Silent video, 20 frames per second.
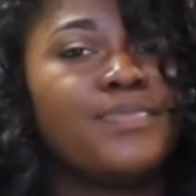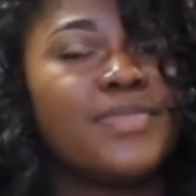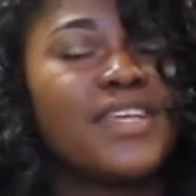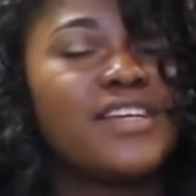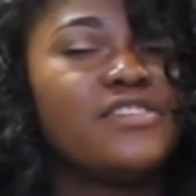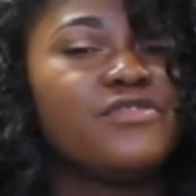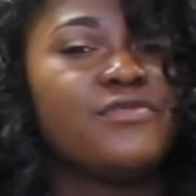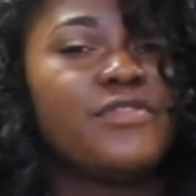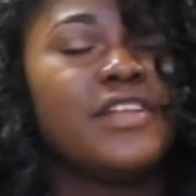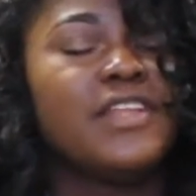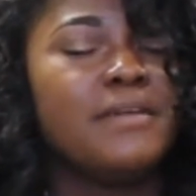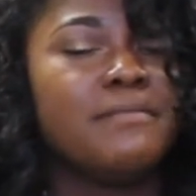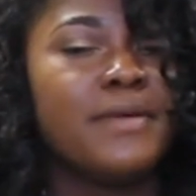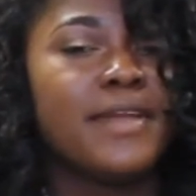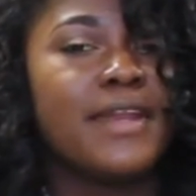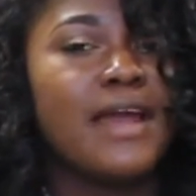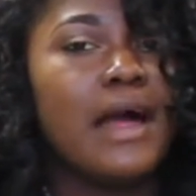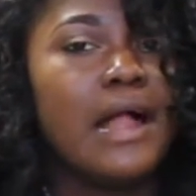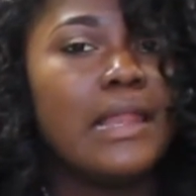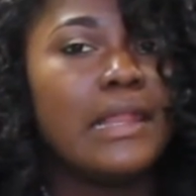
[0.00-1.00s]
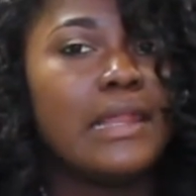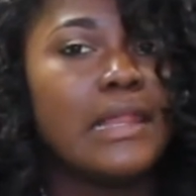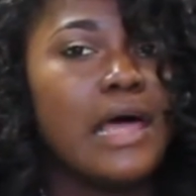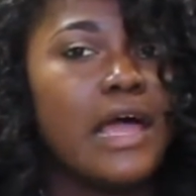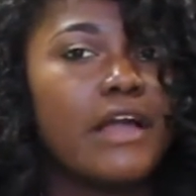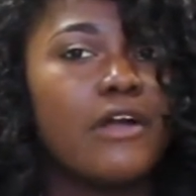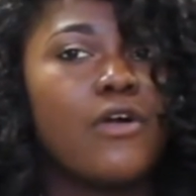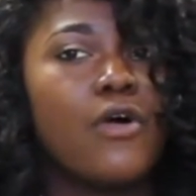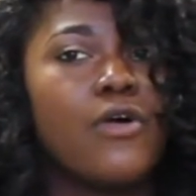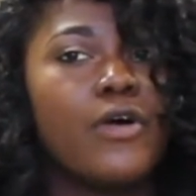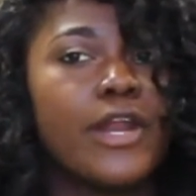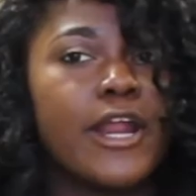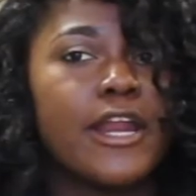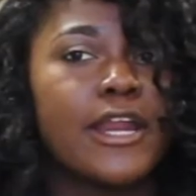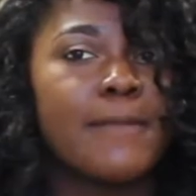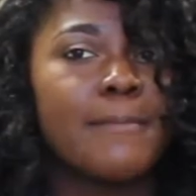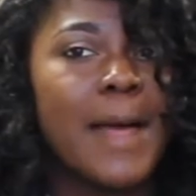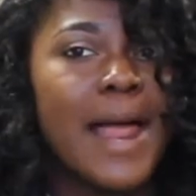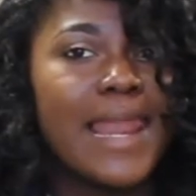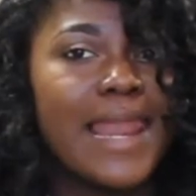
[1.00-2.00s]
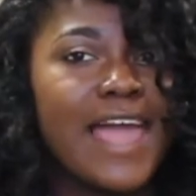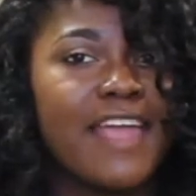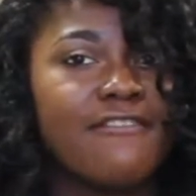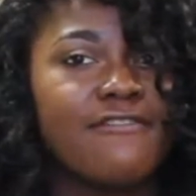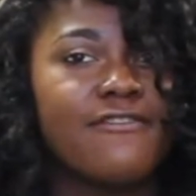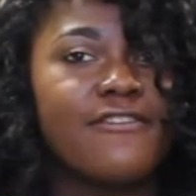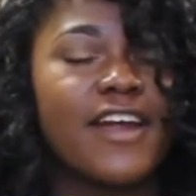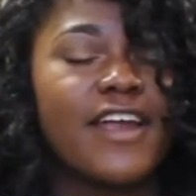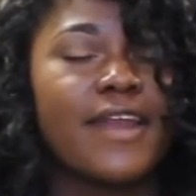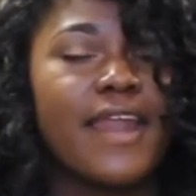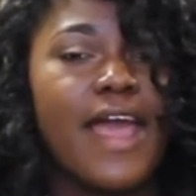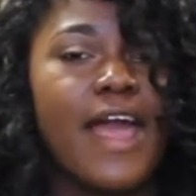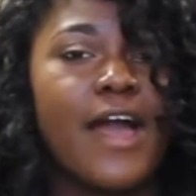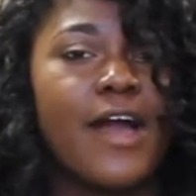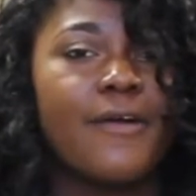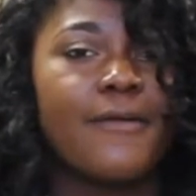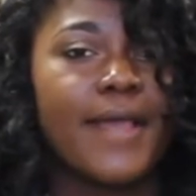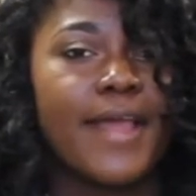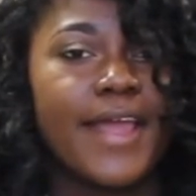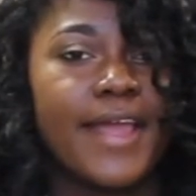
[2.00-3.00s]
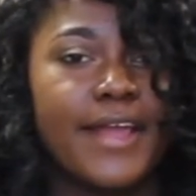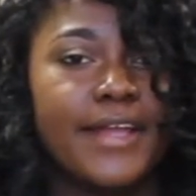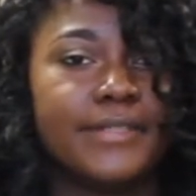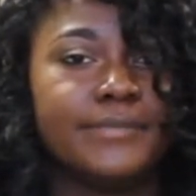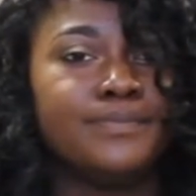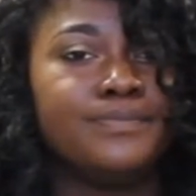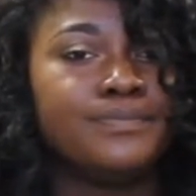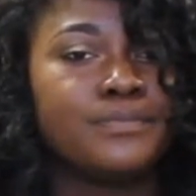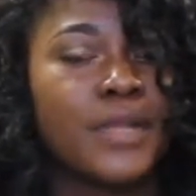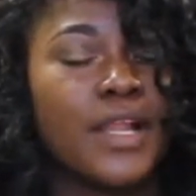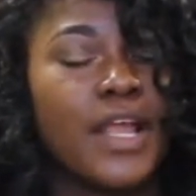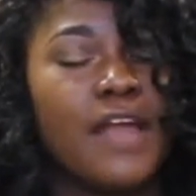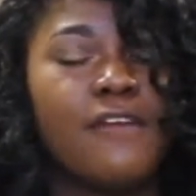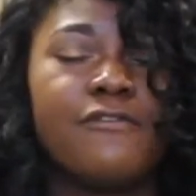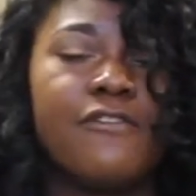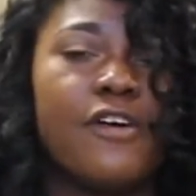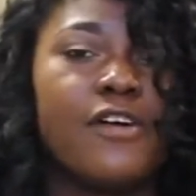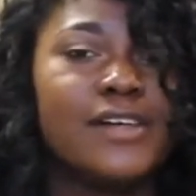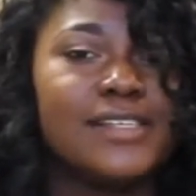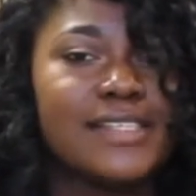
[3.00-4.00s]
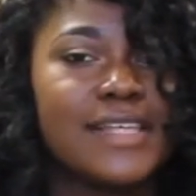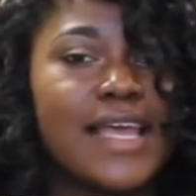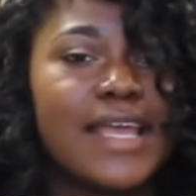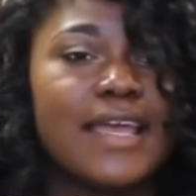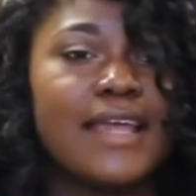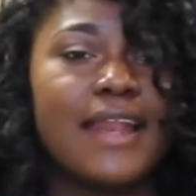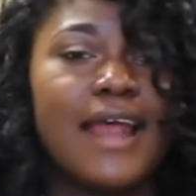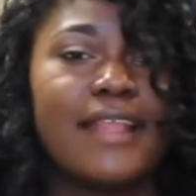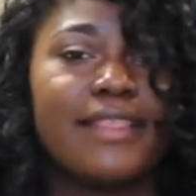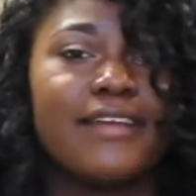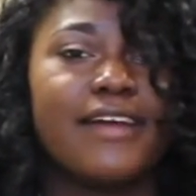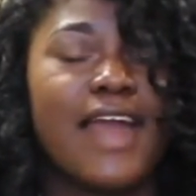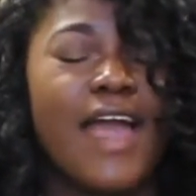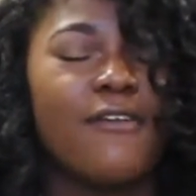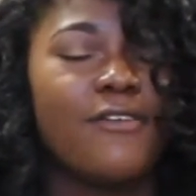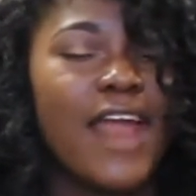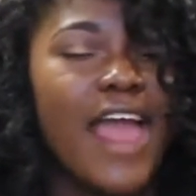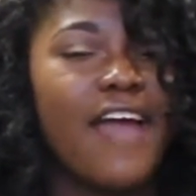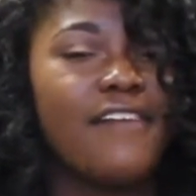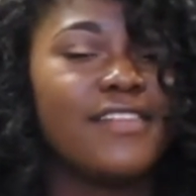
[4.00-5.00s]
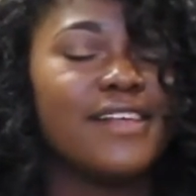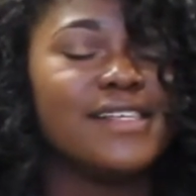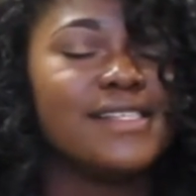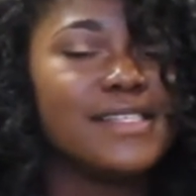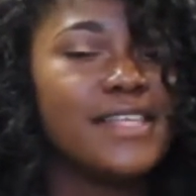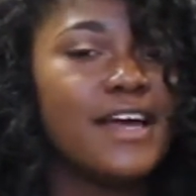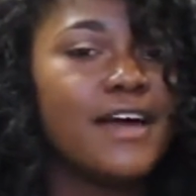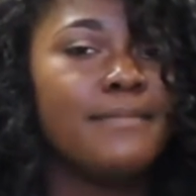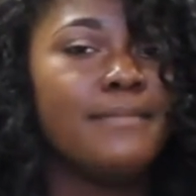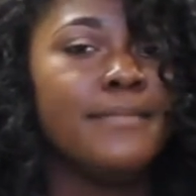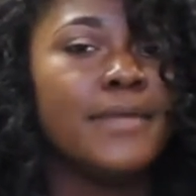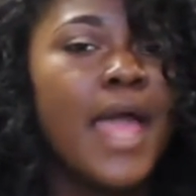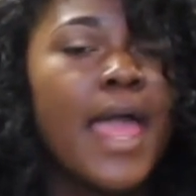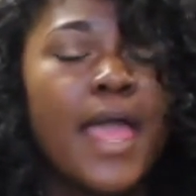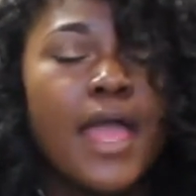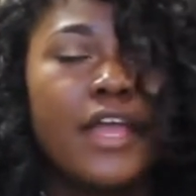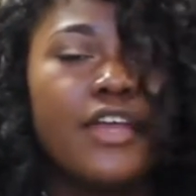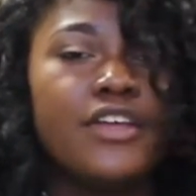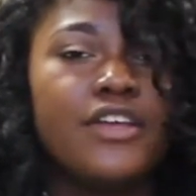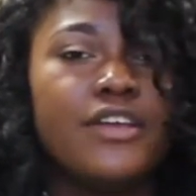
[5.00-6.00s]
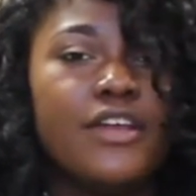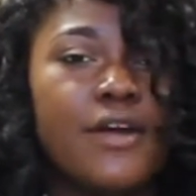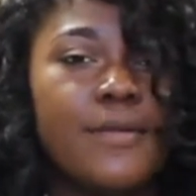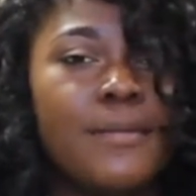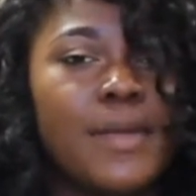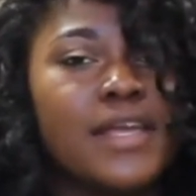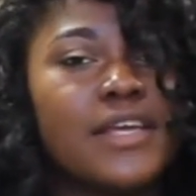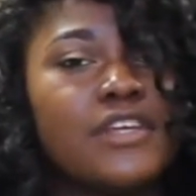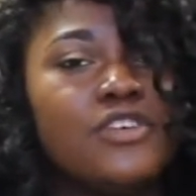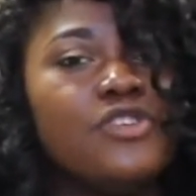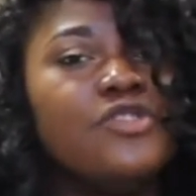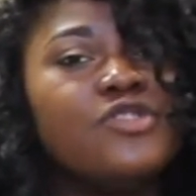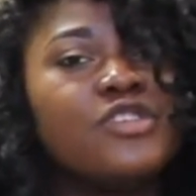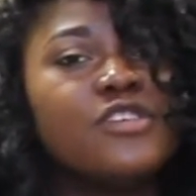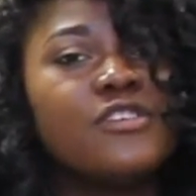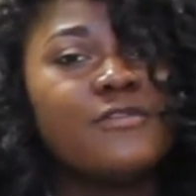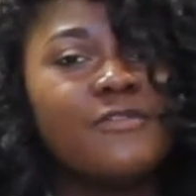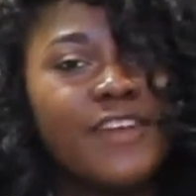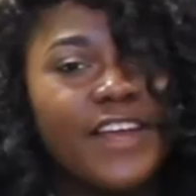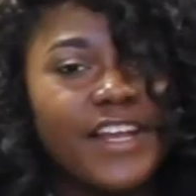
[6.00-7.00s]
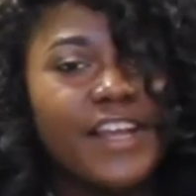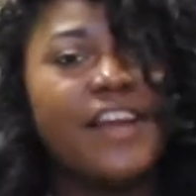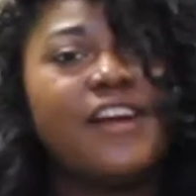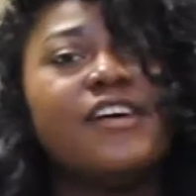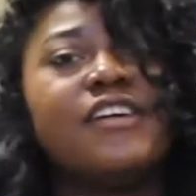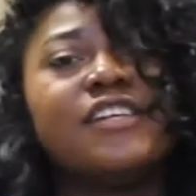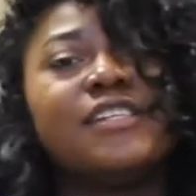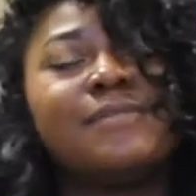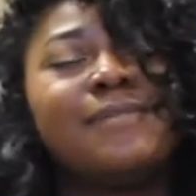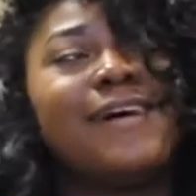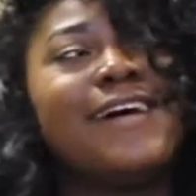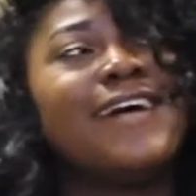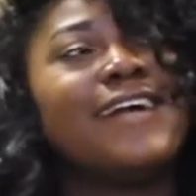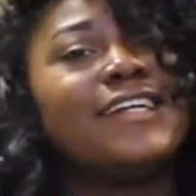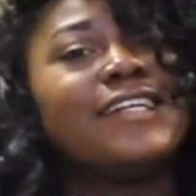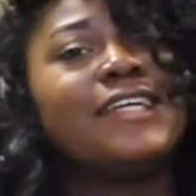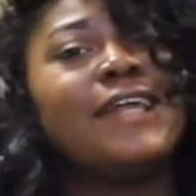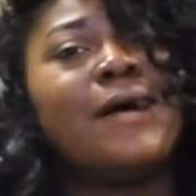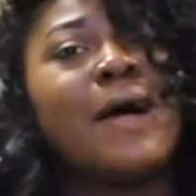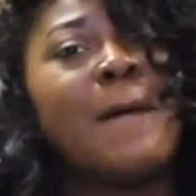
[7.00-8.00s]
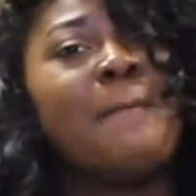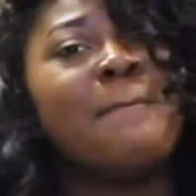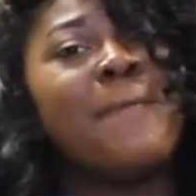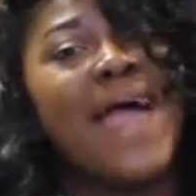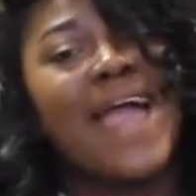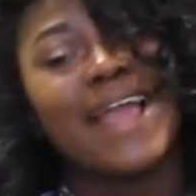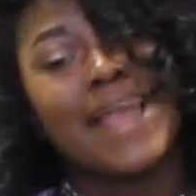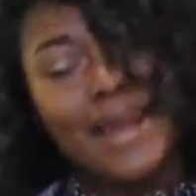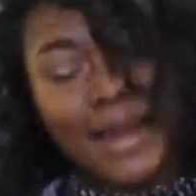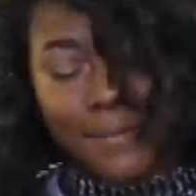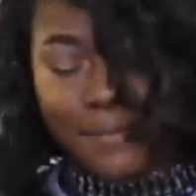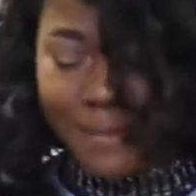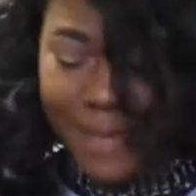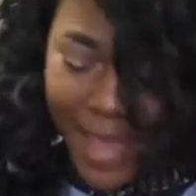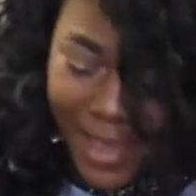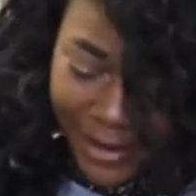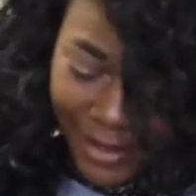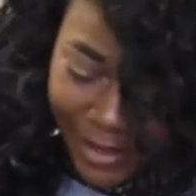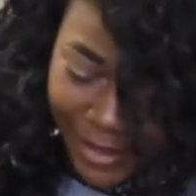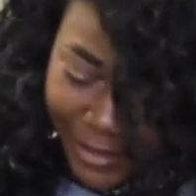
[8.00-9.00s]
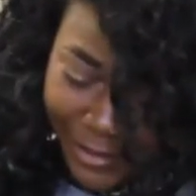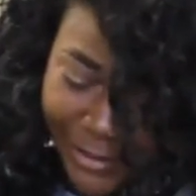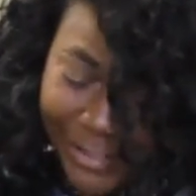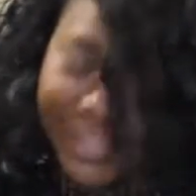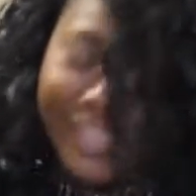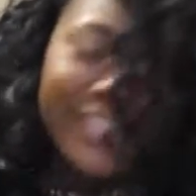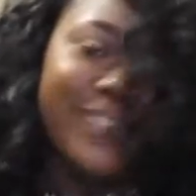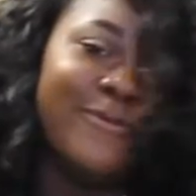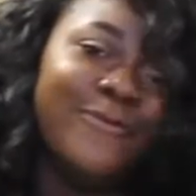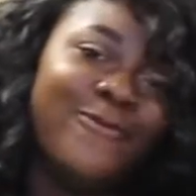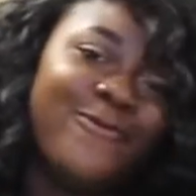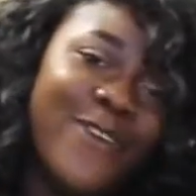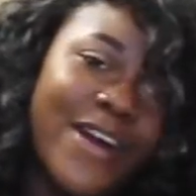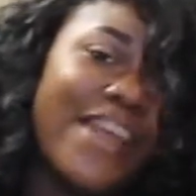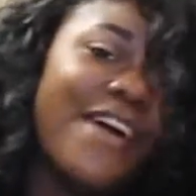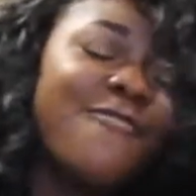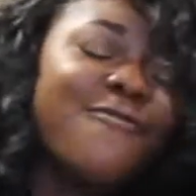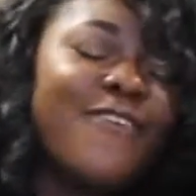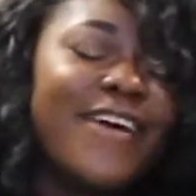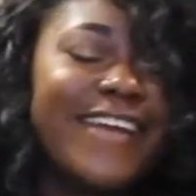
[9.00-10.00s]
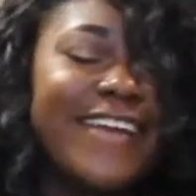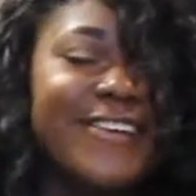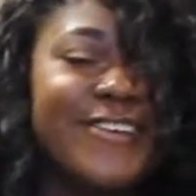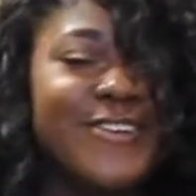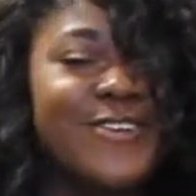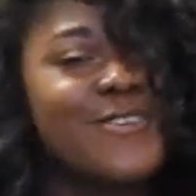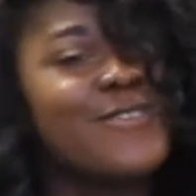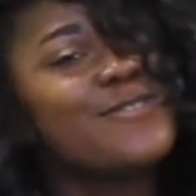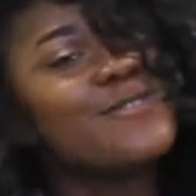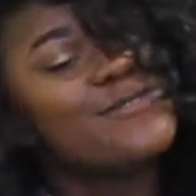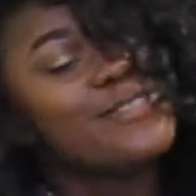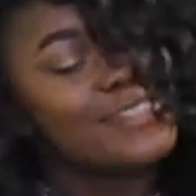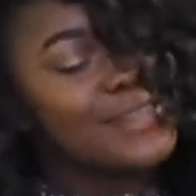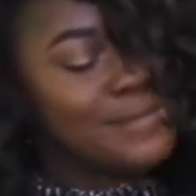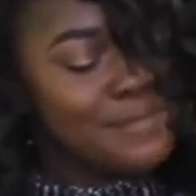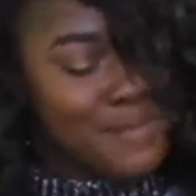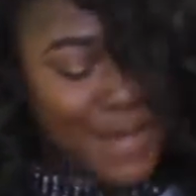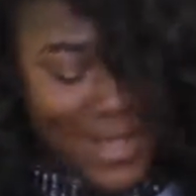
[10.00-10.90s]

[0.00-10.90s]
There's really been a lot going on in my life right now, and for a second I thought I would have to stop, making YouTube videos, but I'm back and I'm better. This is what I want to do, so I'm